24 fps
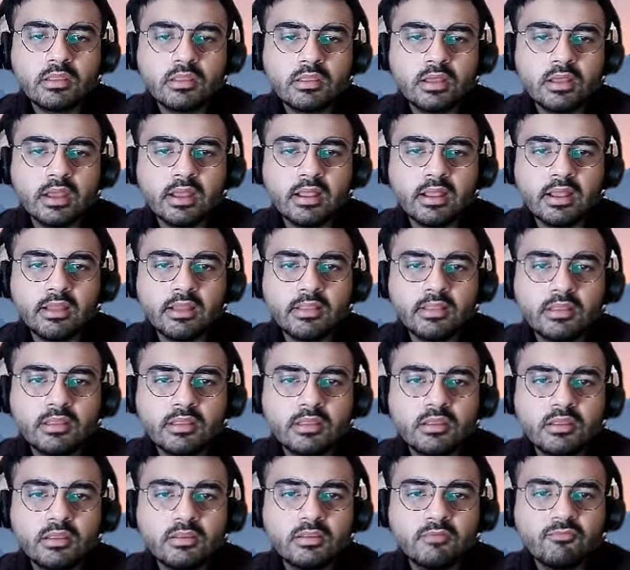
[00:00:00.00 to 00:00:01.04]
I think
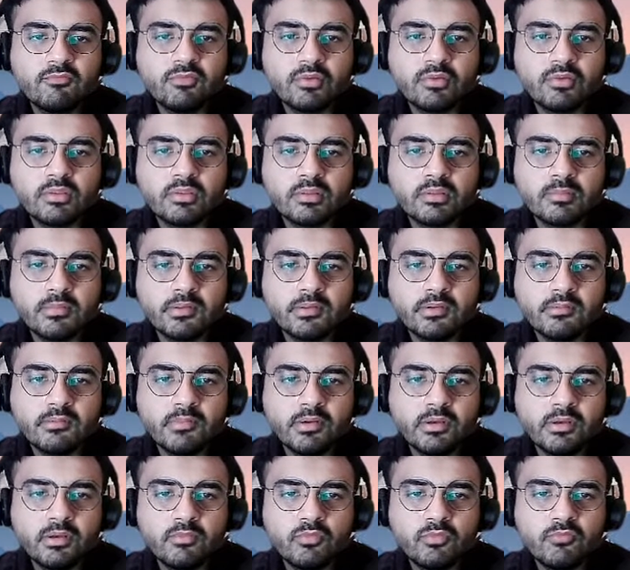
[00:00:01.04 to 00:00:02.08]
king c4 is a bit
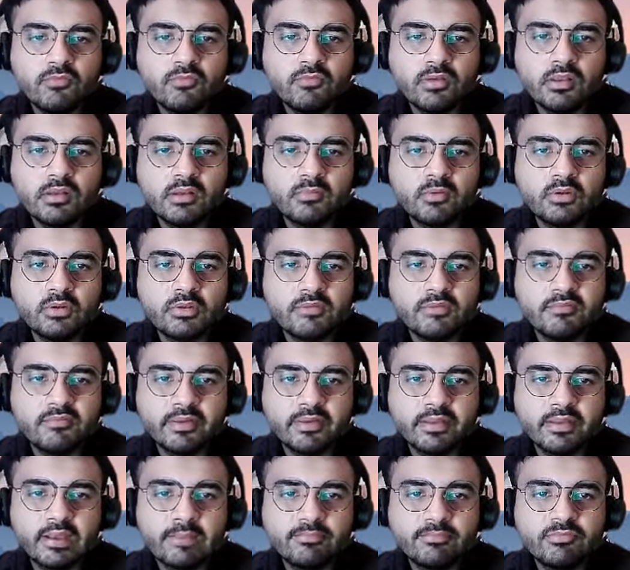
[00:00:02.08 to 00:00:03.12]
better move here because if I
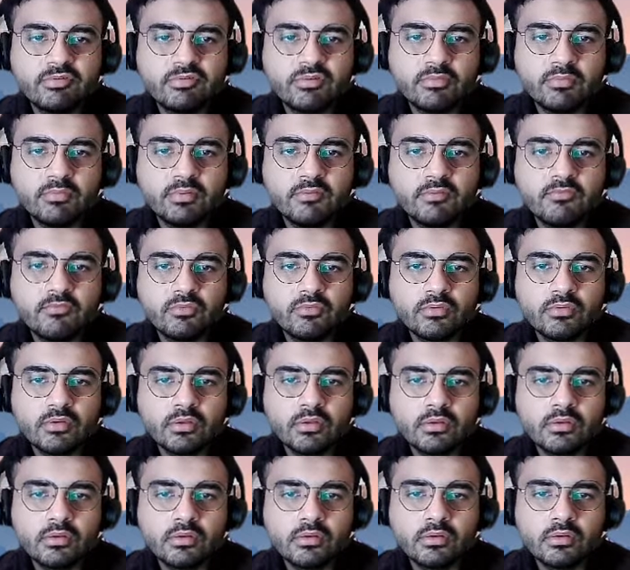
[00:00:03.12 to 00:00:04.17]
capture on b4,
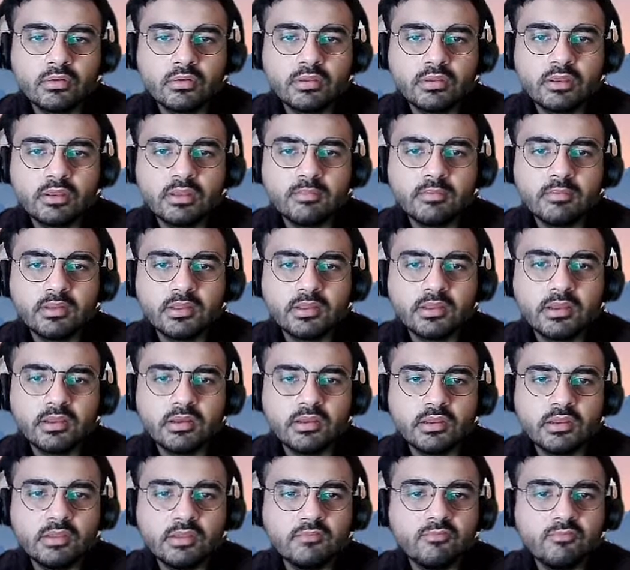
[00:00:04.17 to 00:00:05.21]
he can play king
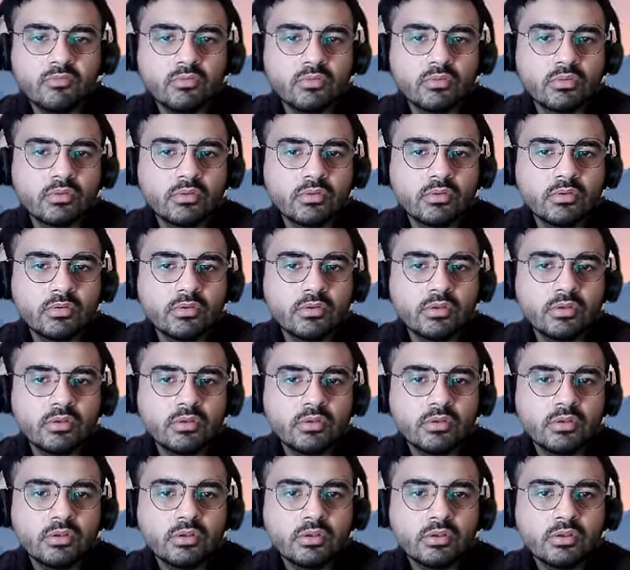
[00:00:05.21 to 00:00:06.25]
d4.
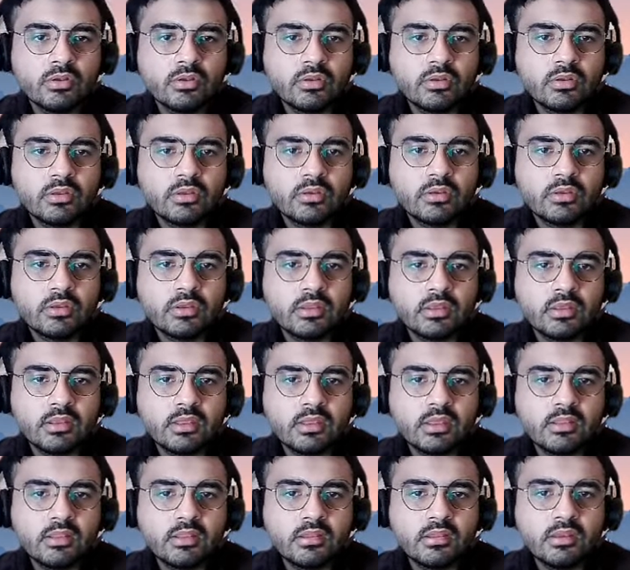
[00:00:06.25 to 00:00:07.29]
King
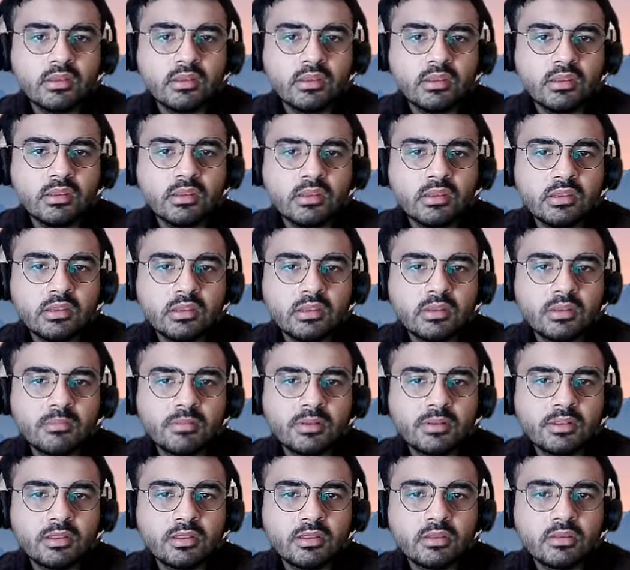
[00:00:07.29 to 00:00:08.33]
a3, he can play
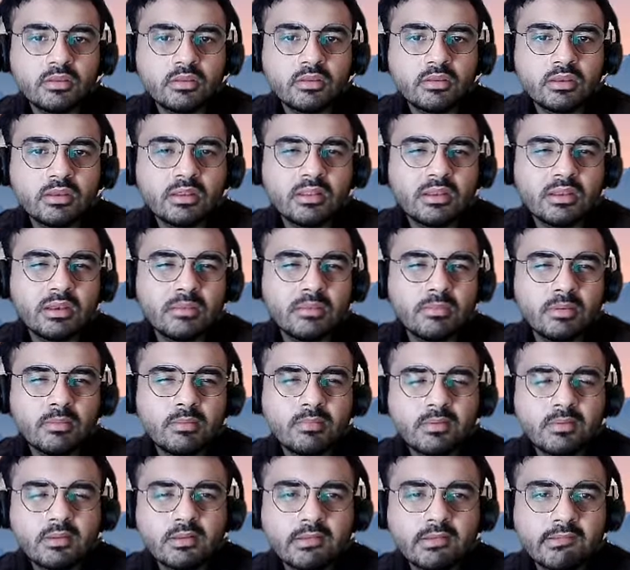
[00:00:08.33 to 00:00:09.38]
king c3
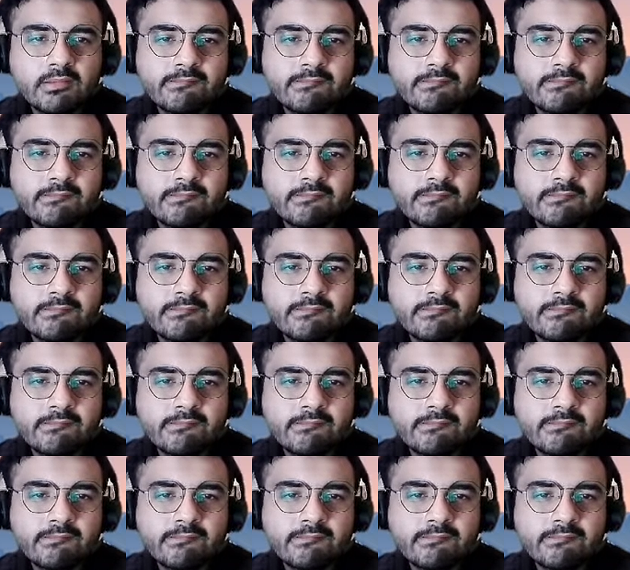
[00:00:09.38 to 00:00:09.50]
maybe.